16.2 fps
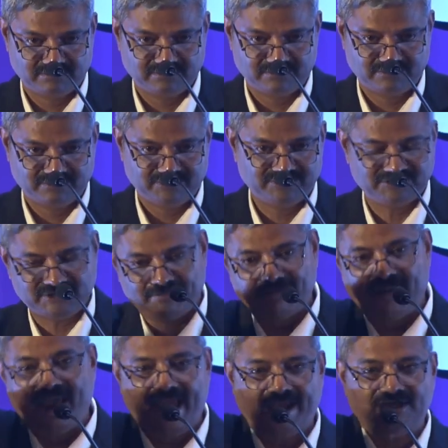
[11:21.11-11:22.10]
There's a
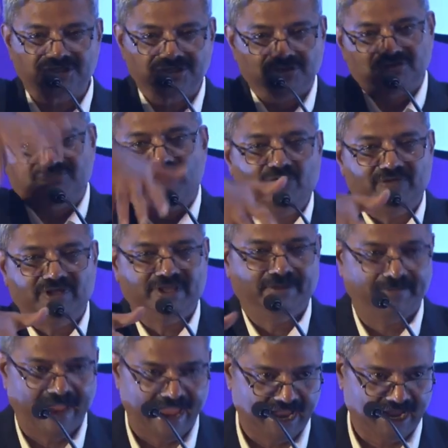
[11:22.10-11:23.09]
bag. She was found in a
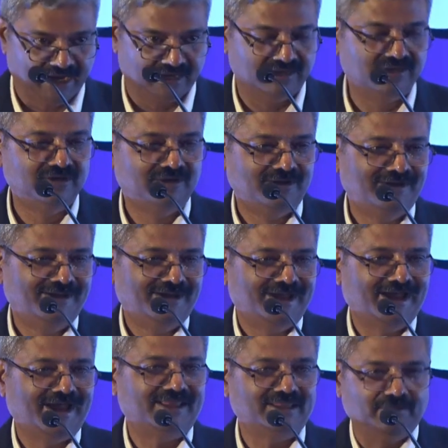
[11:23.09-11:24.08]
bag.
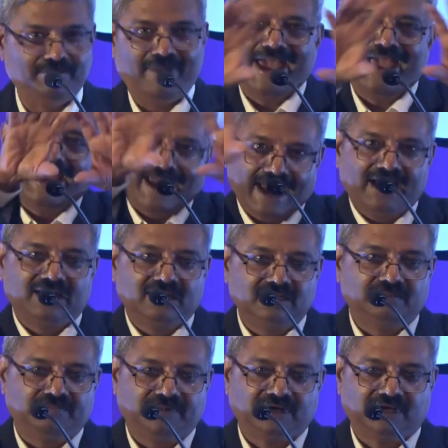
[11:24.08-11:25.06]
And the bag had a
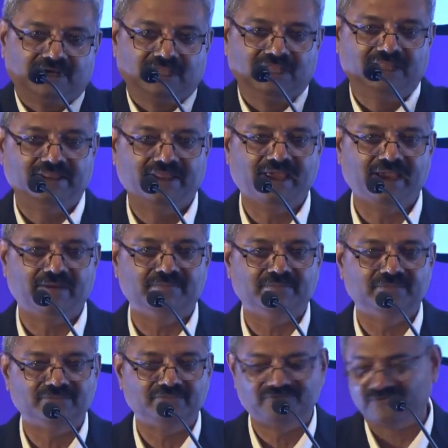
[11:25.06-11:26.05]
particular
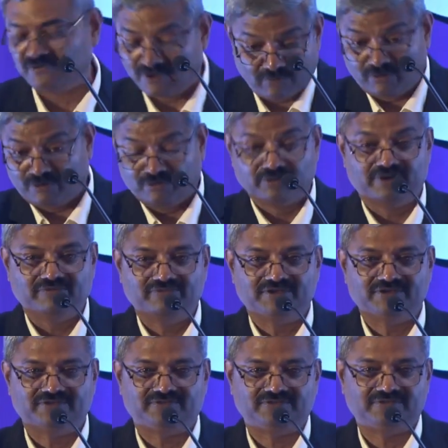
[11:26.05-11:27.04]
name. So now what to give
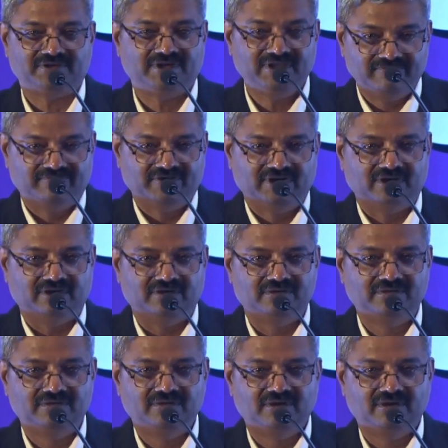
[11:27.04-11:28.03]
this infant
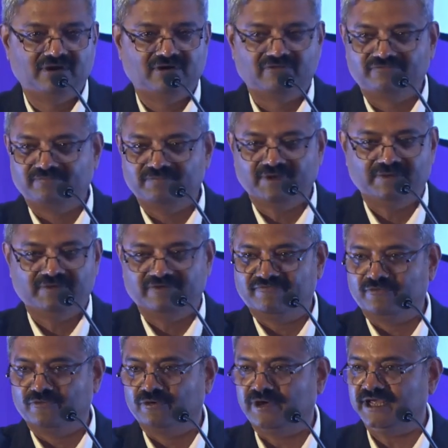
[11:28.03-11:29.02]
of maybe
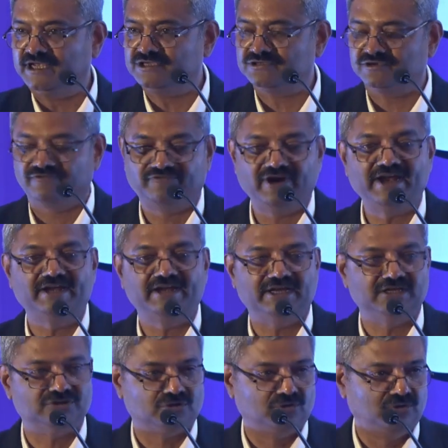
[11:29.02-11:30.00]
4 days or 5
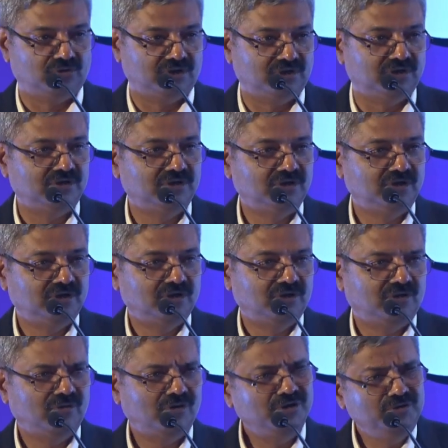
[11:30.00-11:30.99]
days old?
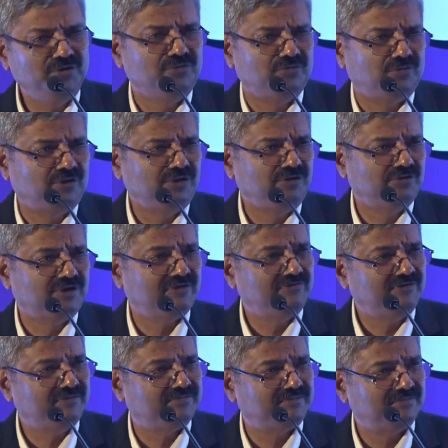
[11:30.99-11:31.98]
What do you give
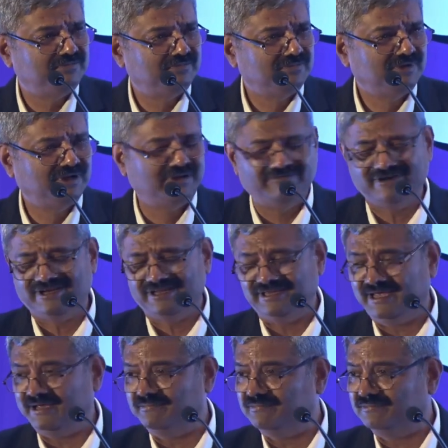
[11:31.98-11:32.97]
him? Give it a
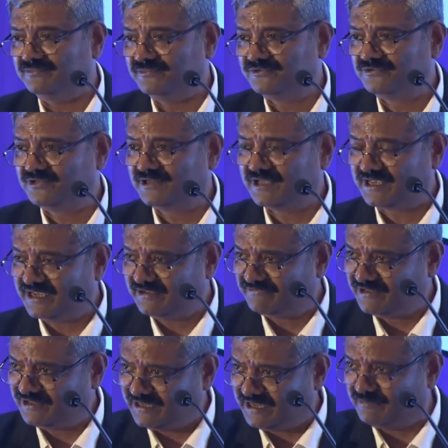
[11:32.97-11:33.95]
name. So they gave
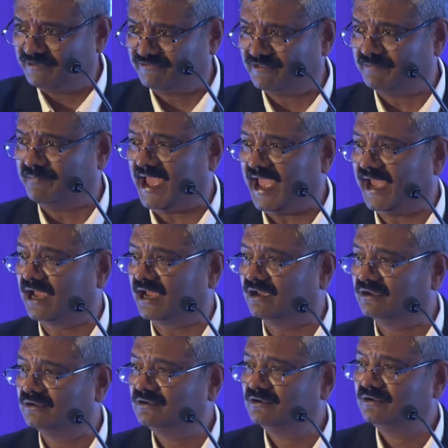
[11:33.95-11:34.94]
the name of the bag.
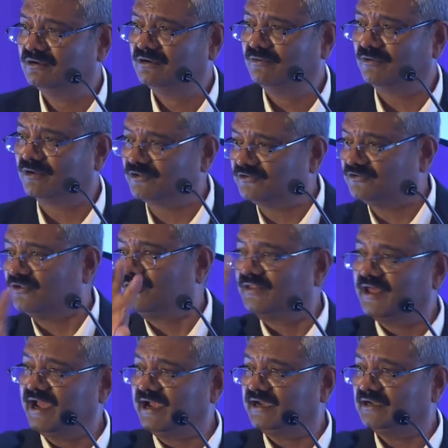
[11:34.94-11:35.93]
What was on that?